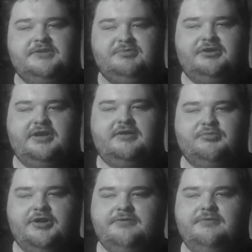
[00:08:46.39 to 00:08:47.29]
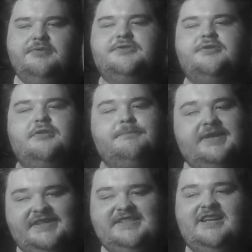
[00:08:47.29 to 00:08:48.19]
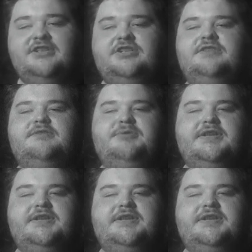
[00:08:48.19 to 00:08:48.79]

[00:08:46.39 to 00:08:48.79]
Spearhead Breakthrough, those are extensions,